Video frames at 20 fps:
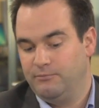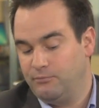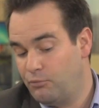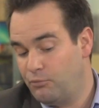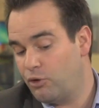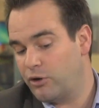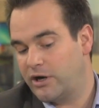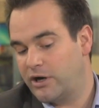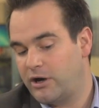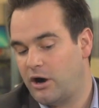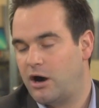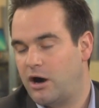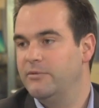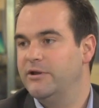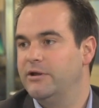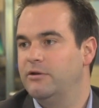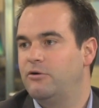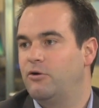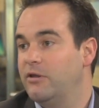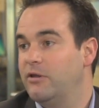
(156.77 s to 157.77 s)
more
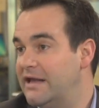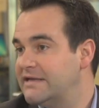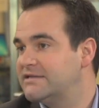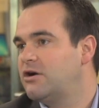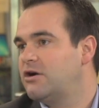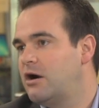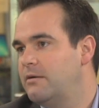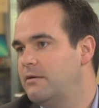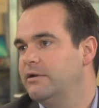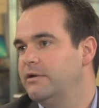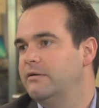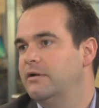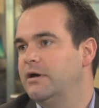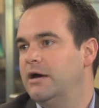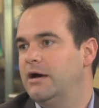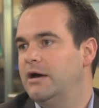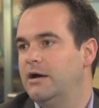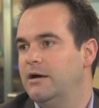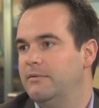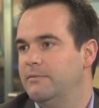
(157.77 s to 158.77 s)
carbon or less carbon
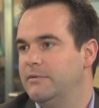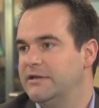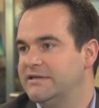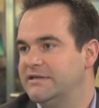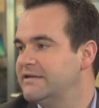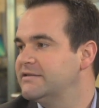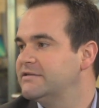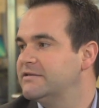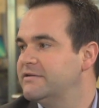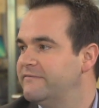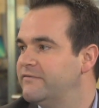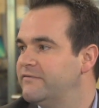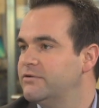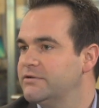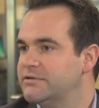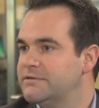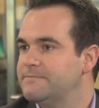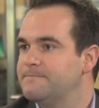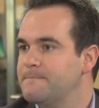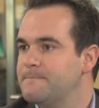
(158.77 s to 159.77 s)
um, intensive
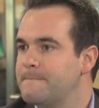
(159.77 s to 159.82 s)
fuels.